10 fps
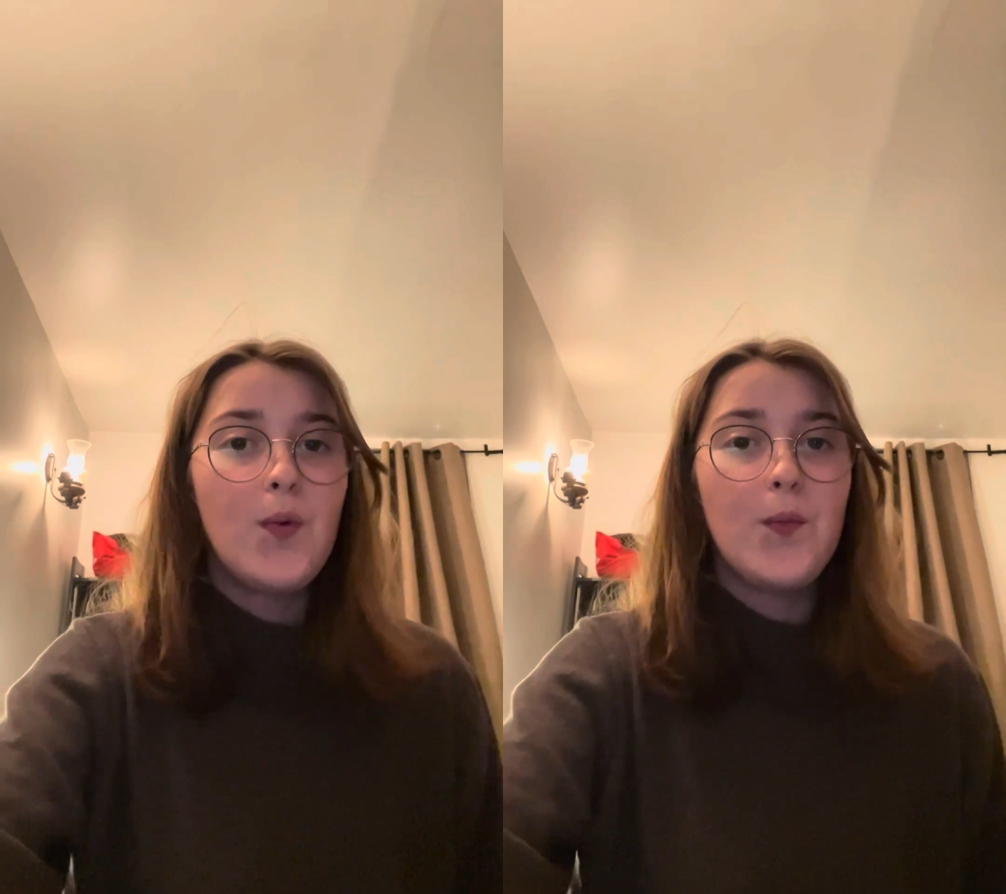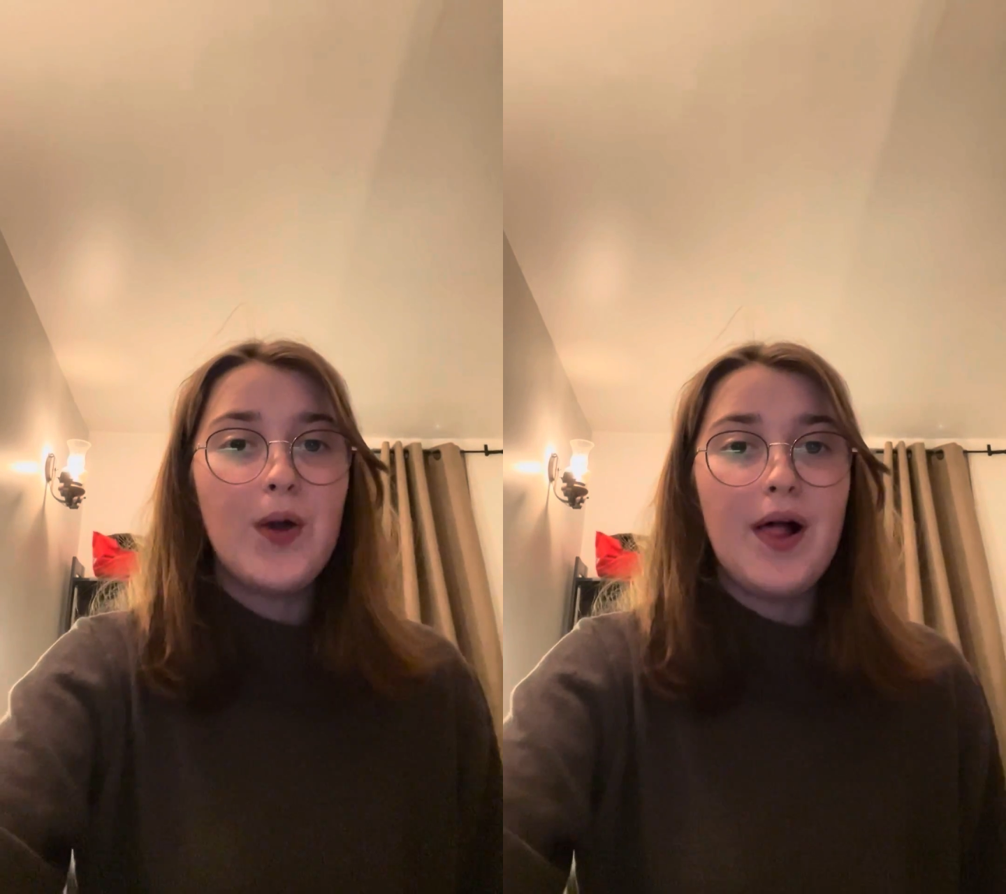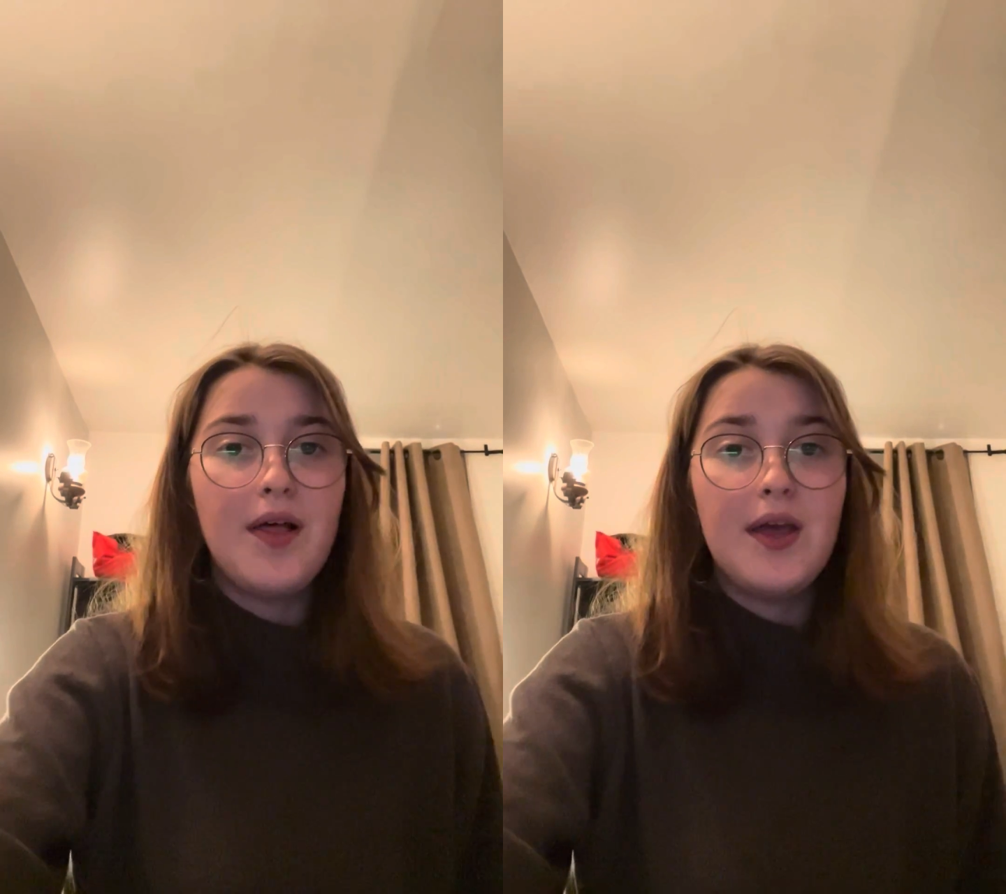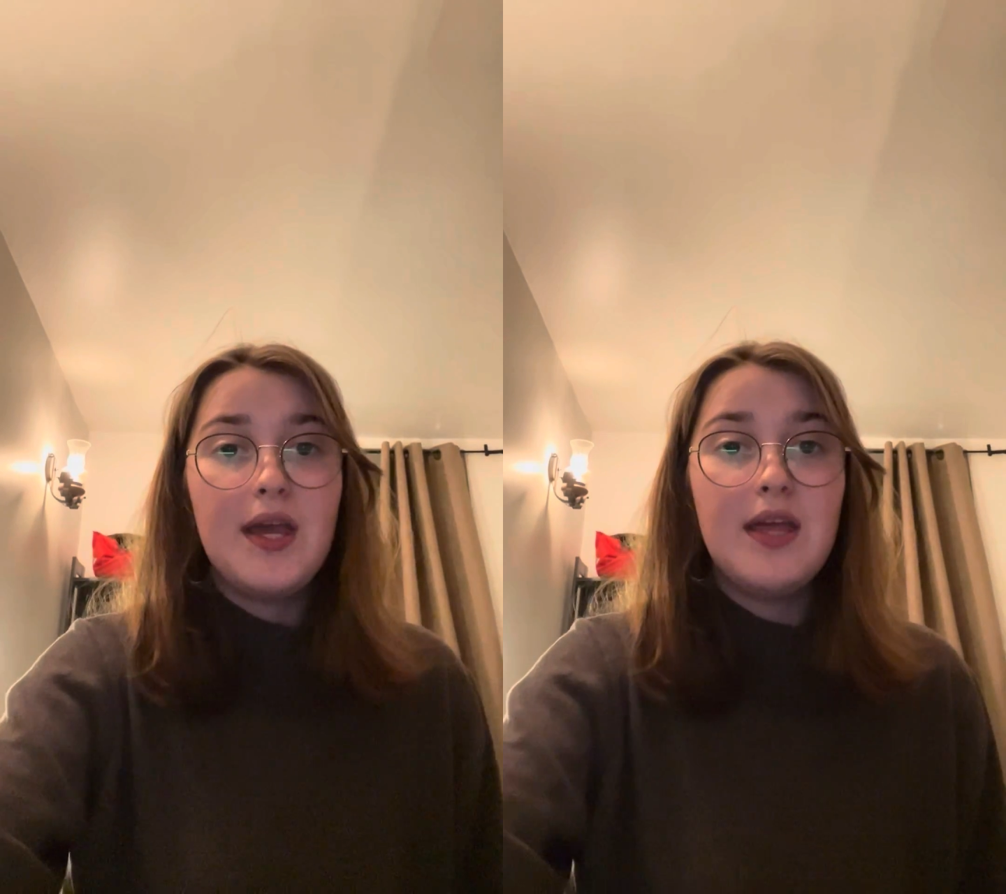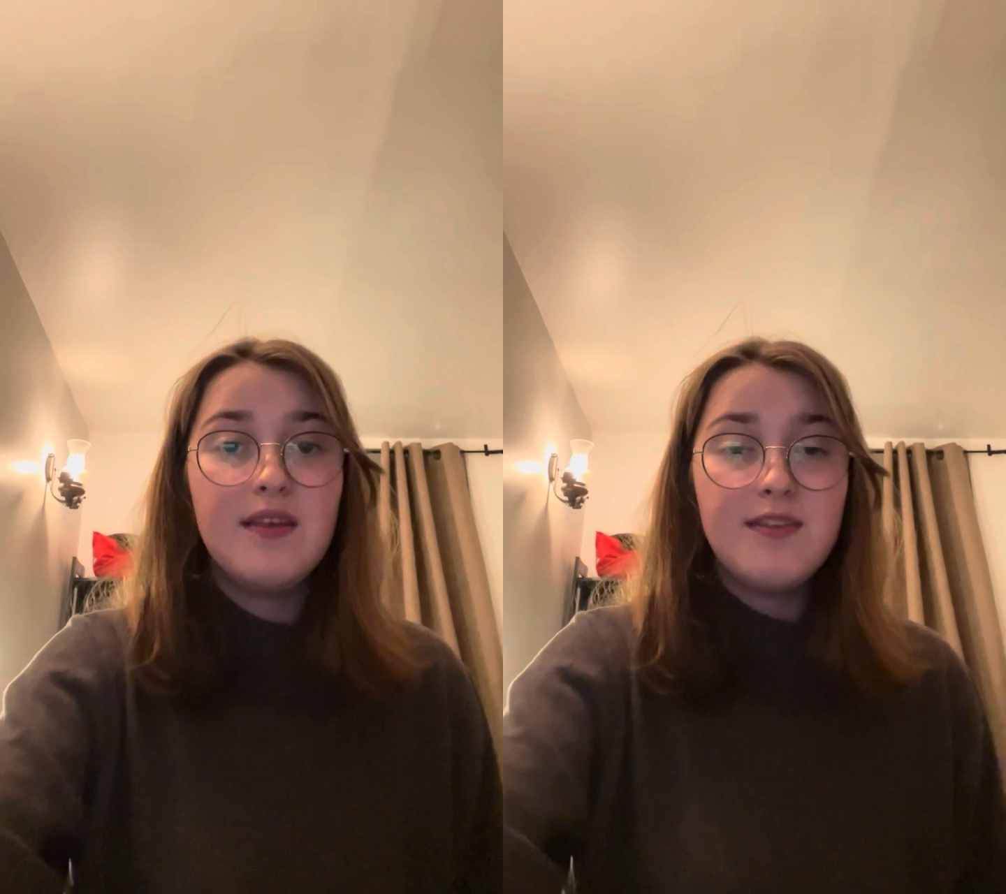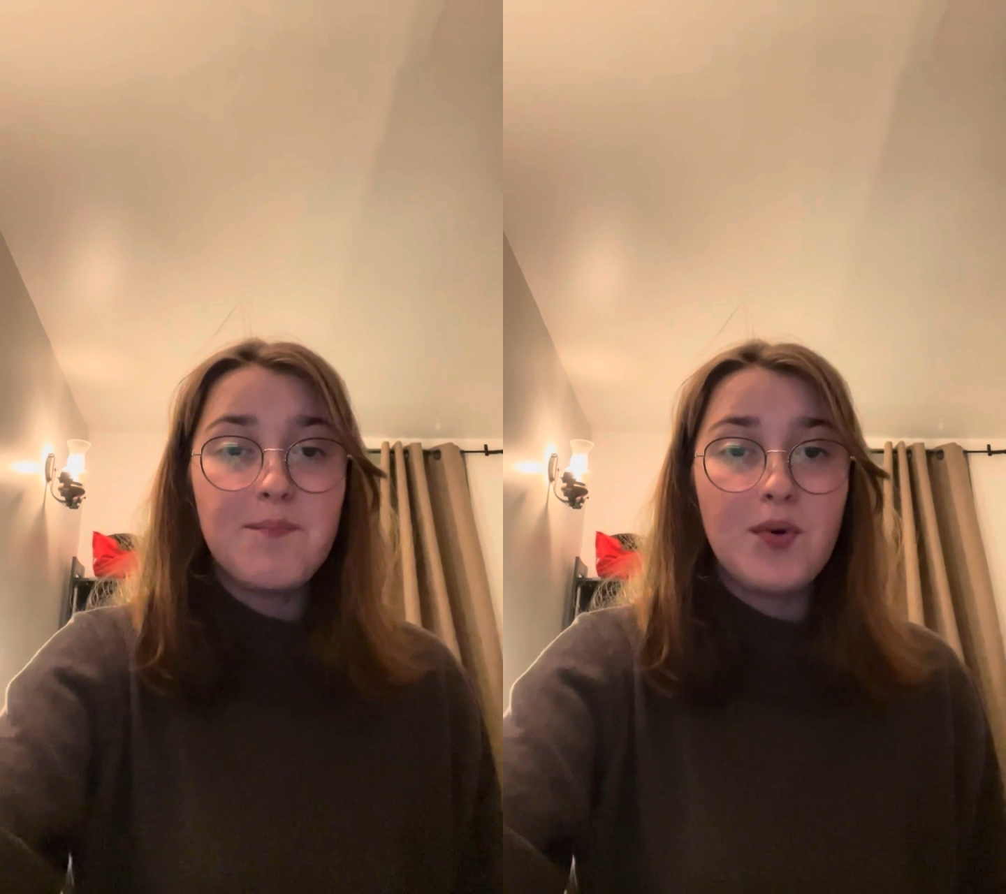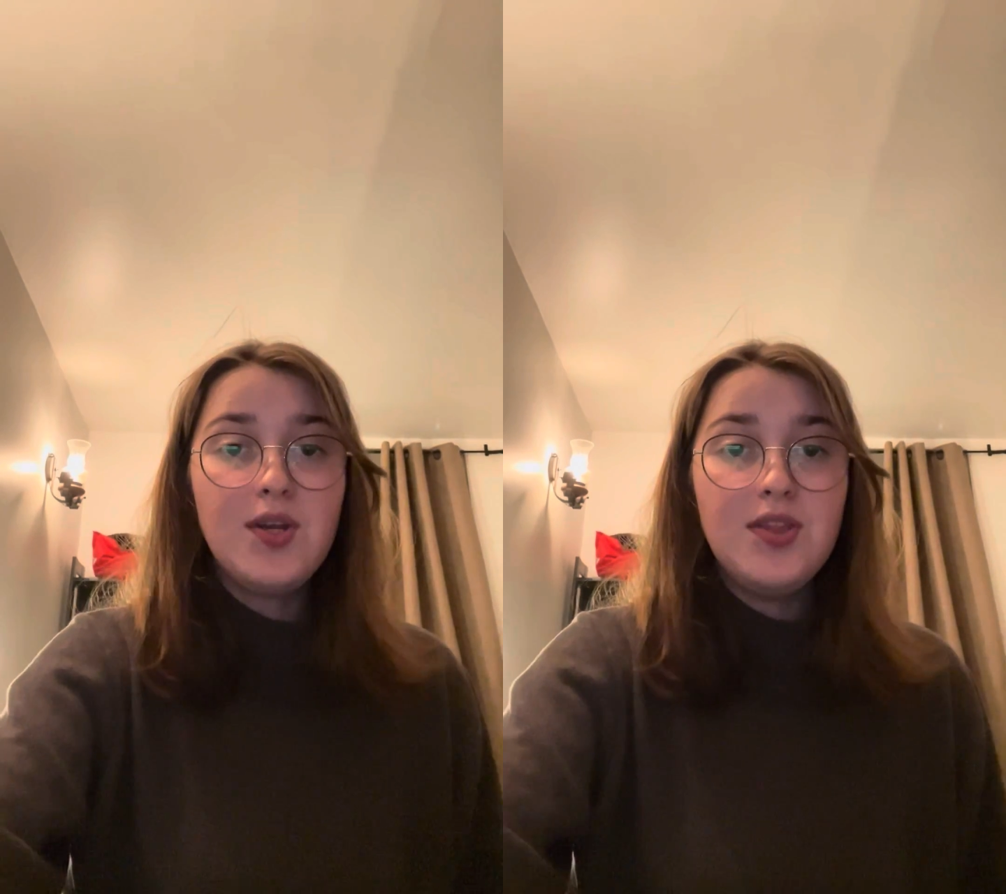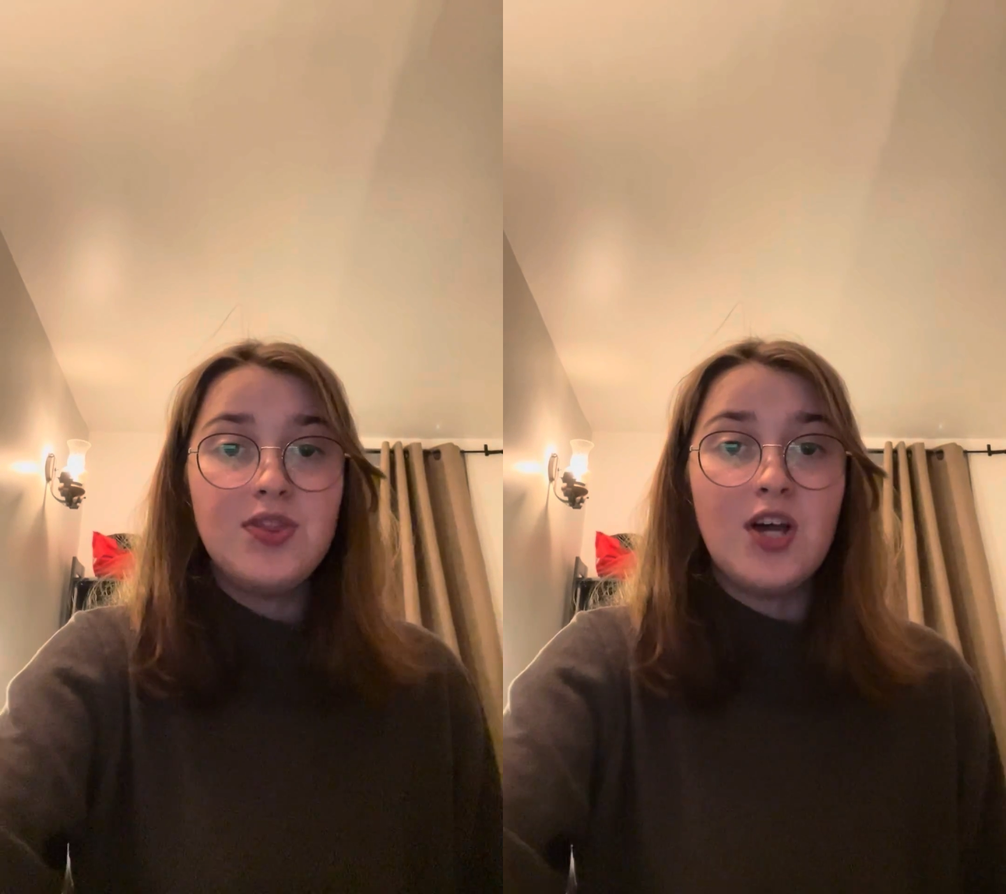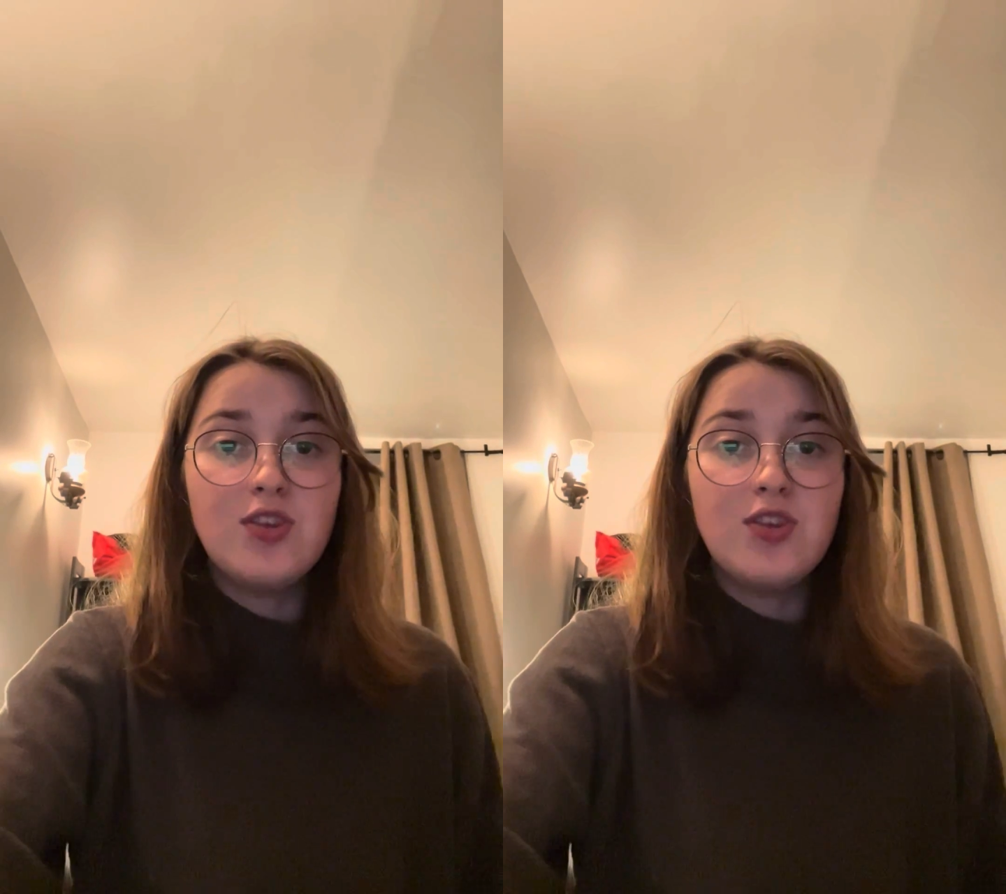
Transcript: Well, it is important not